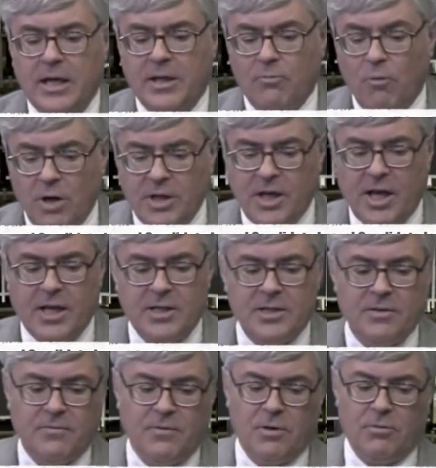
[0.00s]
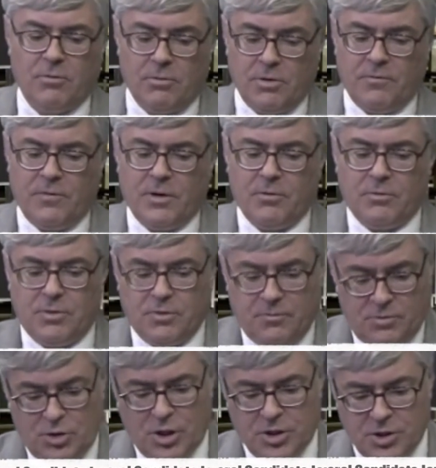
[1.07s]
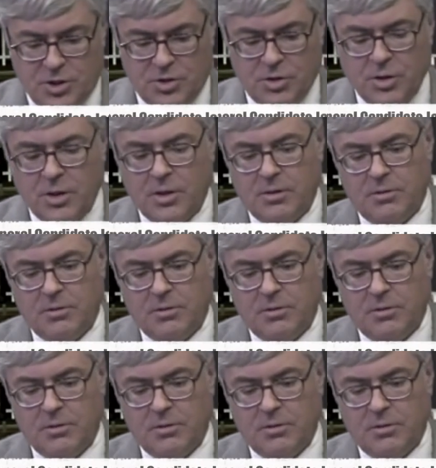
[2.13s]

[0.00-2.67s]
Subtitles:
in one case the judges,